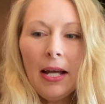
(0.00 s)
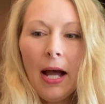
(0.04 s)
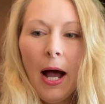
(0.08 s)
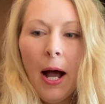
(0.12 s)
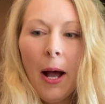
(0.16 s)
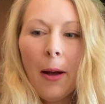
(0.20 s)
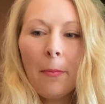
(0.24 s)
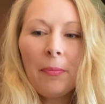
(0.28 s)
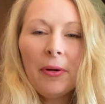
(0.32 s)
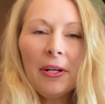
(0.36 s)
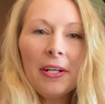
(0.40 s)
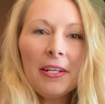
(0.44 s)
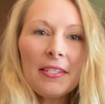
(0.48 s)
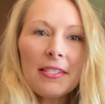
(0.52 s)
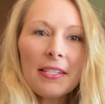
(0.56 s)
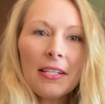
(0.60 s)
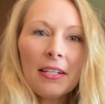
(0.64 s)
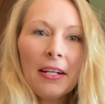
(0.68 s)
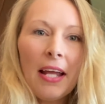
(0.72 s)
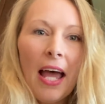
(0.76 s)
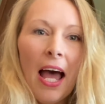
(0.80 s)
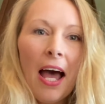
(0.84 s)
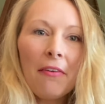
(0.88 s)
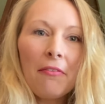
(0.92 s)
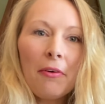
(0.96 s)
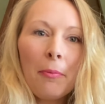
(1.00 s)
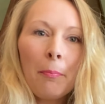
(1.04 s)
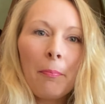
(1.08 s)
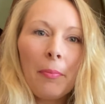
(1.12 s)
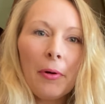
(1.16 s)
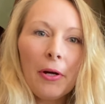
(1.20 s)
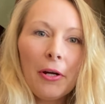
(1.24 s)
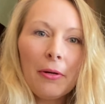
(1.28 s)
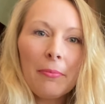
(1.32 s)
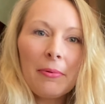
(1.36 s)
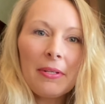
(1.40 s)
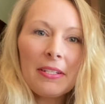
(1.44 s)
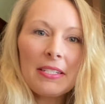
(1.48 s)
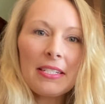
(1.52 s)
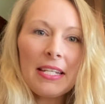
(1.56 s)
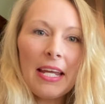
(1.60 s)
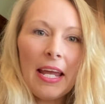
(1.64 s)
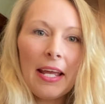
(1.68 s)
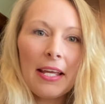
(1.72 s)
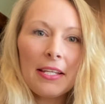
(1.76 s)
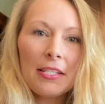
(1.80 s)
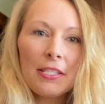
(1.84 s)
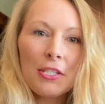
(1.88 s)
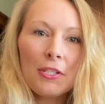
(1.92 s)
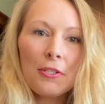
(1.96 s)
but it is gonna have a bourbon
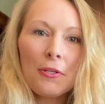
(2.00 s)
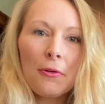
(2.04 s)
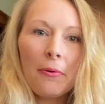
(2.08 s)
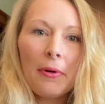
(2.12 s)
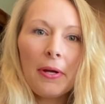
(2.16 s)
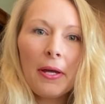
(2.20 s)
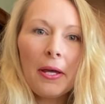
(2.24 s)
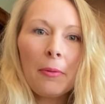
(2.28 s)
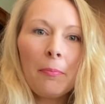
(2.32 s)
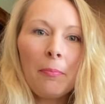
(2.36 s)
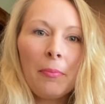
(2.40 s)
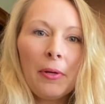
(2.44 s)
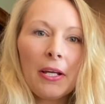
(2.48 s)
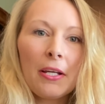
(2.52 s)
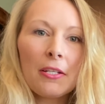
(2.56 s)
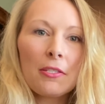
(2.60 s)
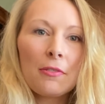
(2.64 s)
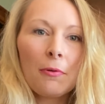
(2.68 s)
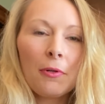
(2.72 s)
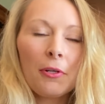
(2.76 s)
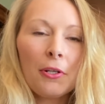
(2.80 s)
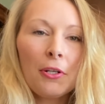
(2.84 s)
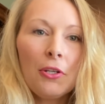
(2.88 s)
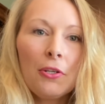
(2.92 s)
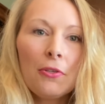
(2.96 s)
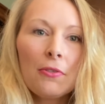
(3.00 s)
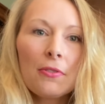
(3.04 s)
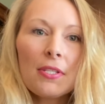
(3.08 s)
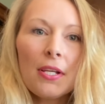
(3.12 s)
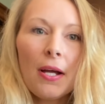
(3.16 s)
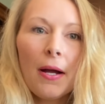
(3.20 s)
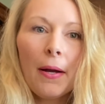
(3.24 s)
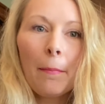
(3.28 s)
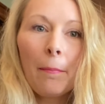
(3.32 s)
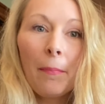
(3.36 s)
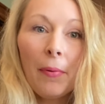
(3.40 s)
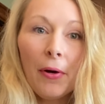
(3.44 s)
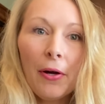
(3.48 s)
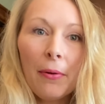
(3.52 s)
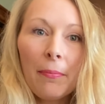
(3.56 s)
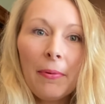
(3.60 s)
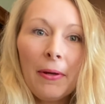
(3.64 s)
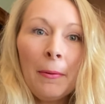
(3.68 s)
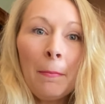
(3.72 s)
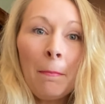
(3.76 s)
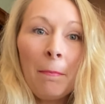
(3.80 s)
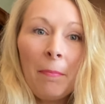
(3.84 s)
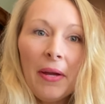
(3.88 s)
taste to it because we're gonna use our bourbon